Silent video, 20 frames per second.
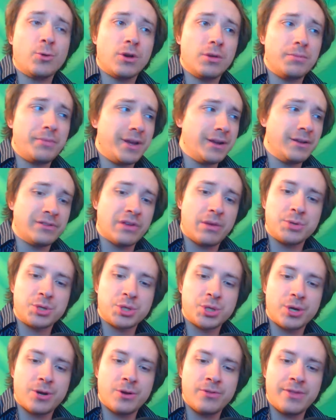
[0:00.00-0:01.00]
because I'm
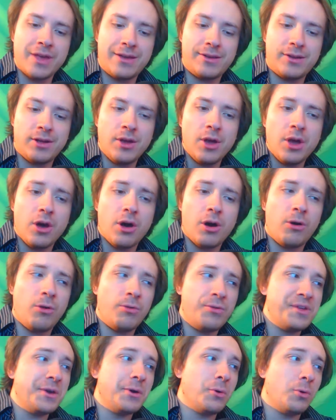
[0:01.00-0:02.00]
sure that all
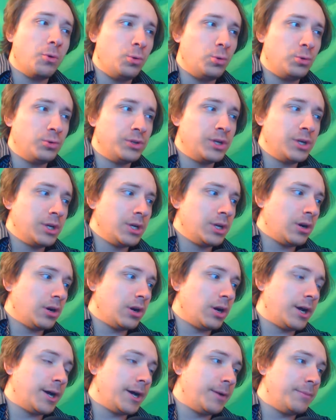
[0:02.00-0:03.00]
the old,
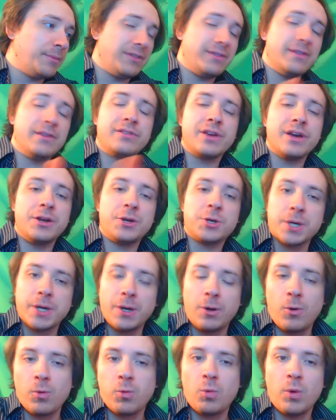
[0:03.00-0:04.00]
in this country,
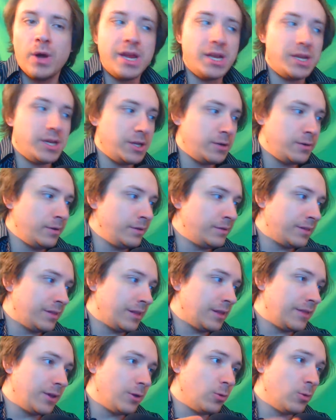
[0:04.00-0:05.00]
old white dudes, and
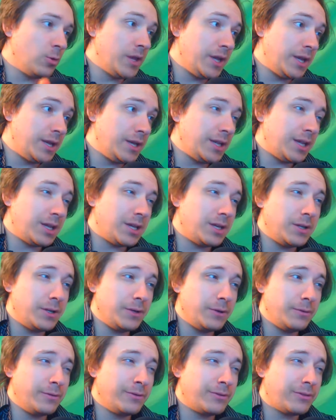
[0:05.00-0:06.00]
then the old Indian
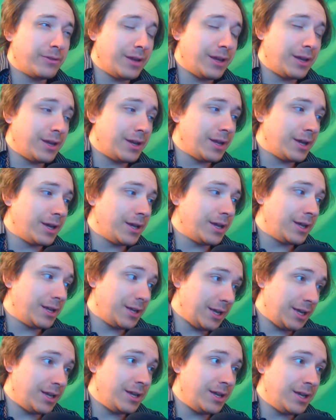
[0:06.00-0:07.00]
dudes in
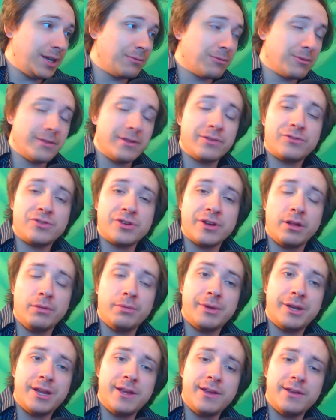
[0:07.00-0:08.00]
India, where this
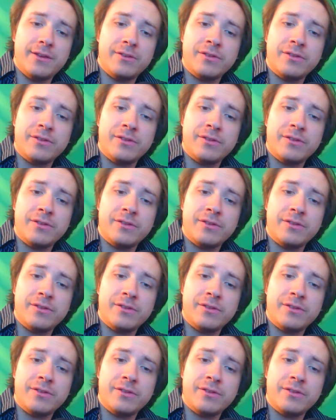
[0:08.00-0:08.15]
gentleman is,